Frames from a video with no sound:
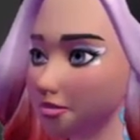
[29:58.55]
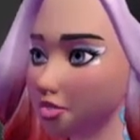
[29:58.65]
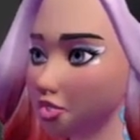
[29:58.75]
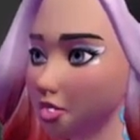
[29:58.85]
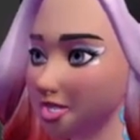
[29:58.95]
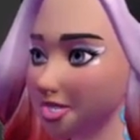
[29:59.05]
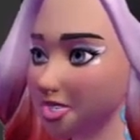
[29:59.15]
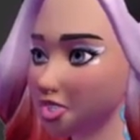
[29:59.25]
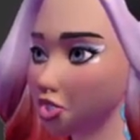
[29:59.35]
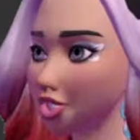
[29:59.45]
So
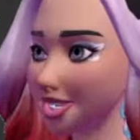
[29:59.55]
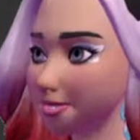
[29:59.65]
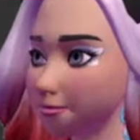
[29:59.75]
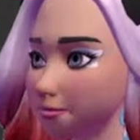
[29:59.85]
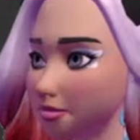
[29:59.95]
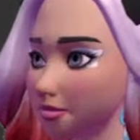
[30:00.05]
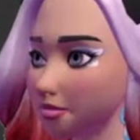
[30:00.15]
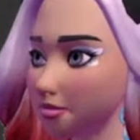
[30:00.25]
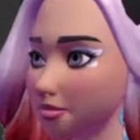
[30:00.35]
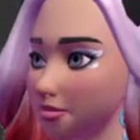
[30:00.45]
to seam,
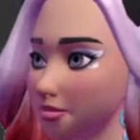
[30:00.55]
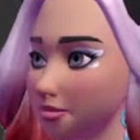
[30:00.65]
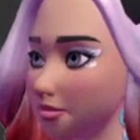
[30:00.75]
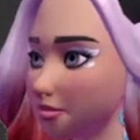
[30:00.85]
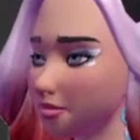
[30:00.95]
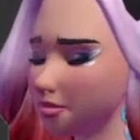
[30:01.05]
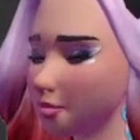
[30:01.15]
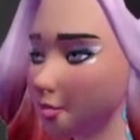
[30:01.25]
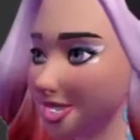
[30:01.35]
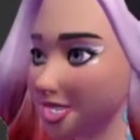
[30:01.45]

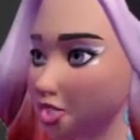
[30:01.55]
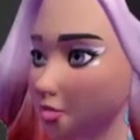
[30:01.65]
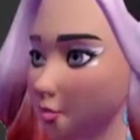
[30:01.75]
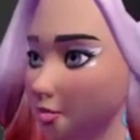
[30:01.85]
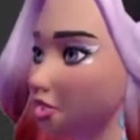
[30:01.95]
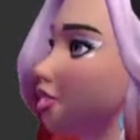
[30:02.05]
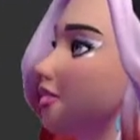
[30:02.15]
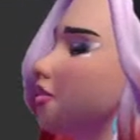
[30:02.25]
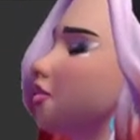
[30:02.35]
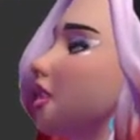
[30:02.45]
we need to
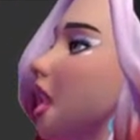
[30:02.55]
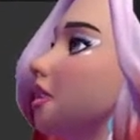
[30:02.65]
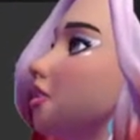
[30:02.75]
shift it out,